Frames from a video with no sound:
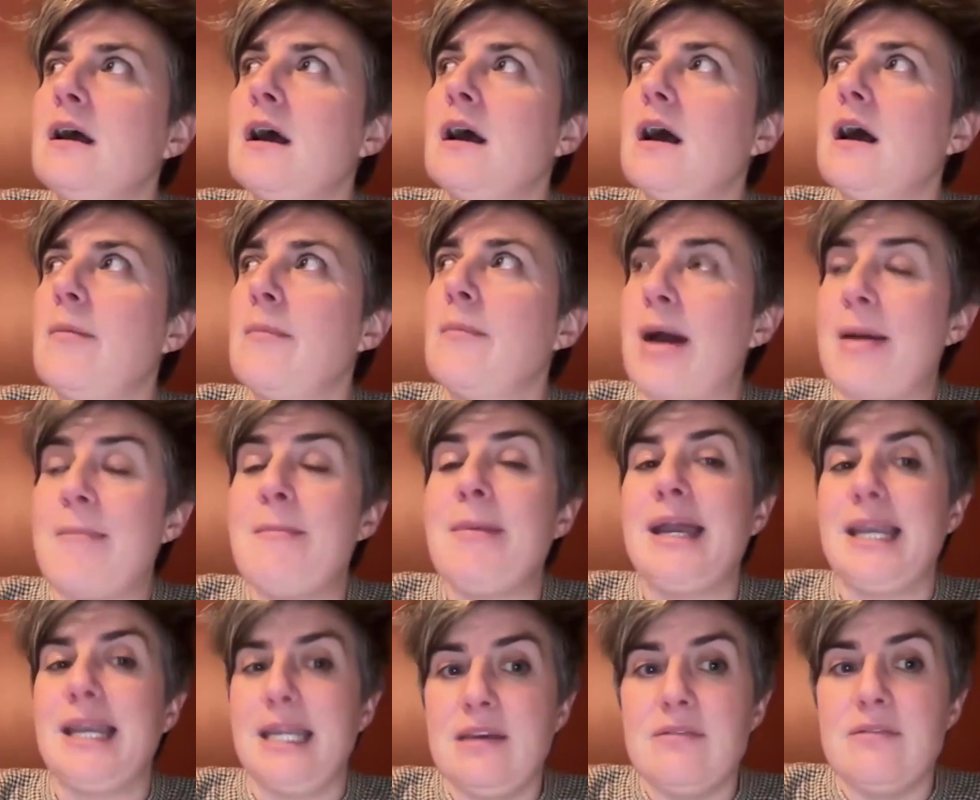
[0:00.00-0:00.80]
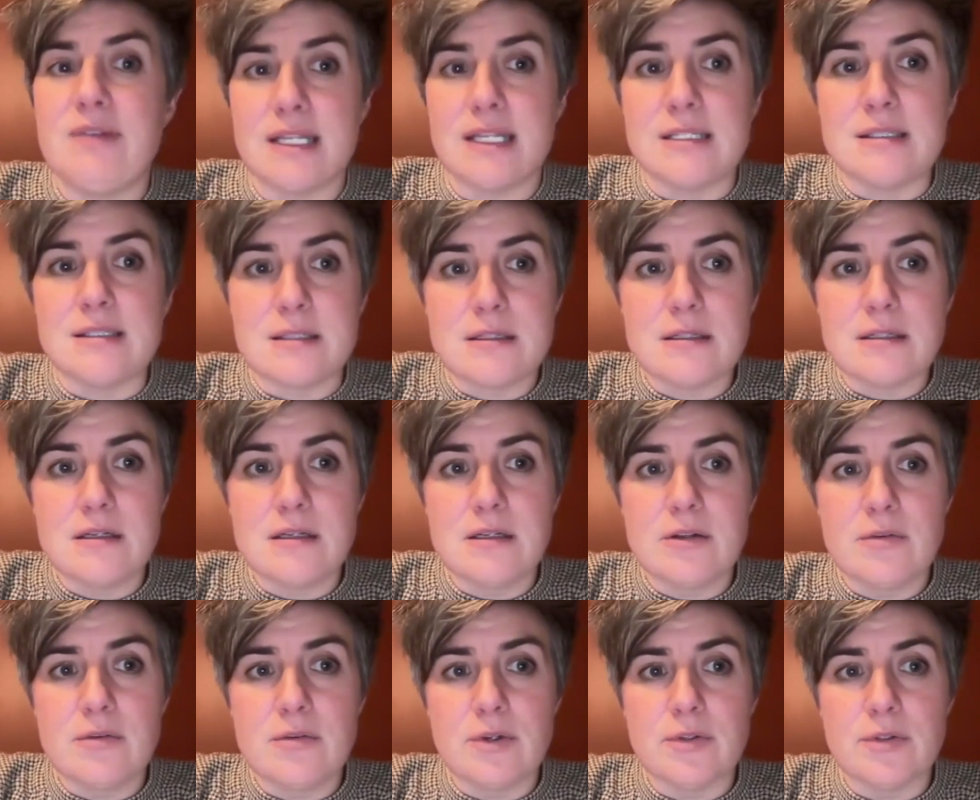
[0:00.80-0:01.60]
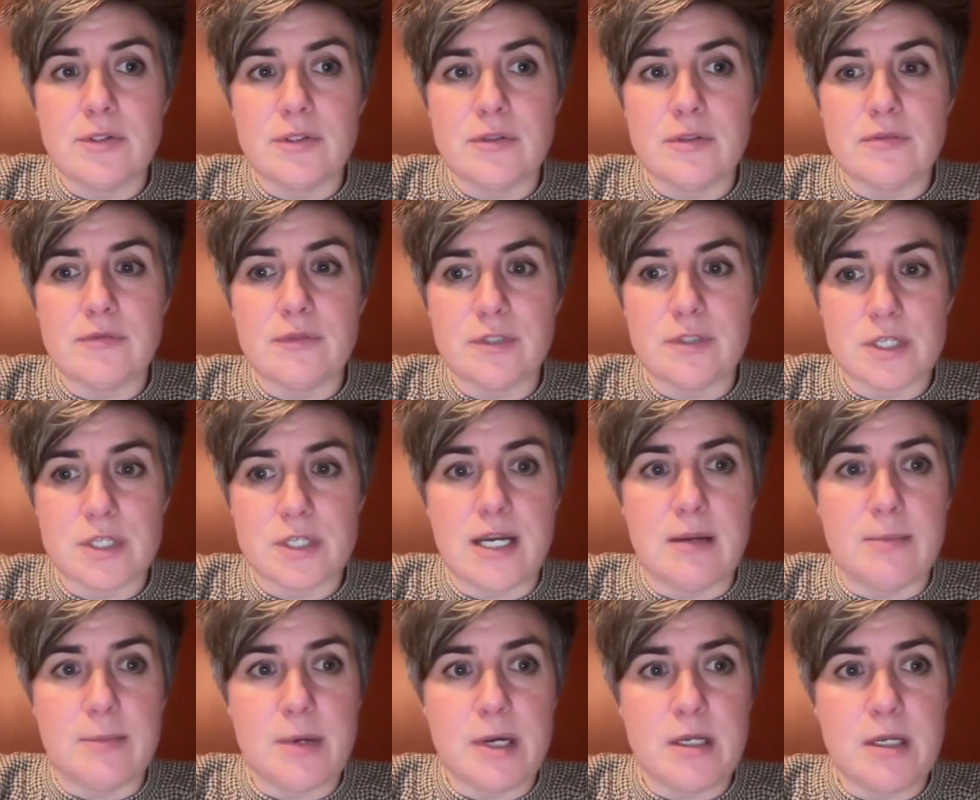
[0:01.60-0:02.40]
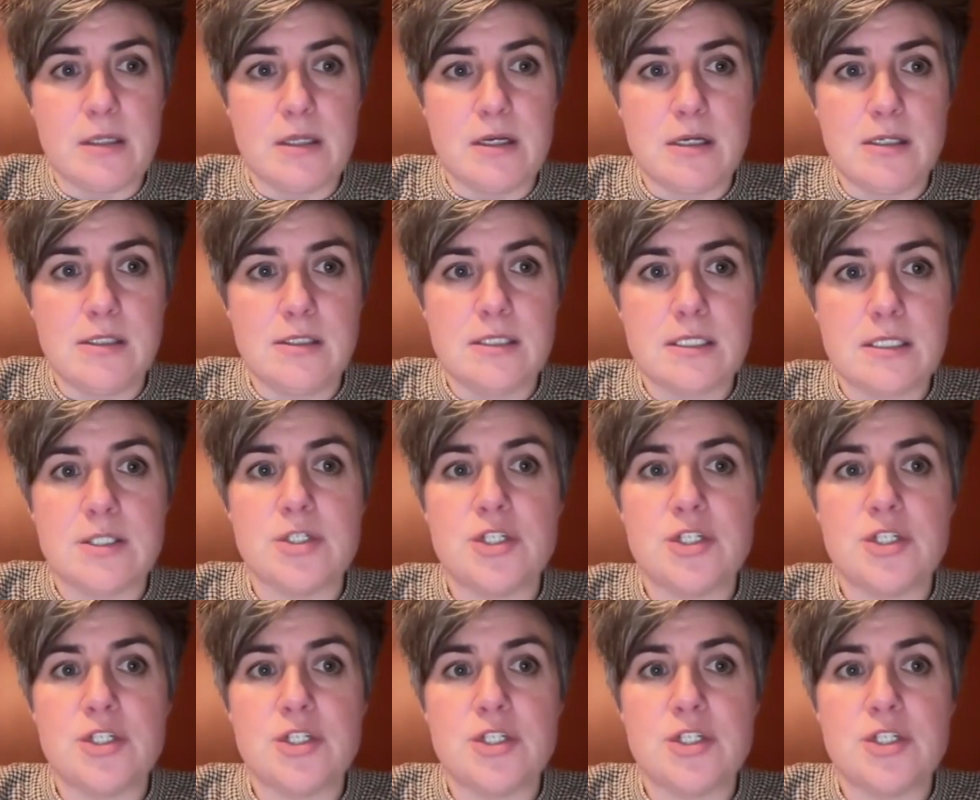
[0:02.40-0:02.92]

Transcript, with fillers: um, I met Eve Ensler, who wrote the Vagina Monologues,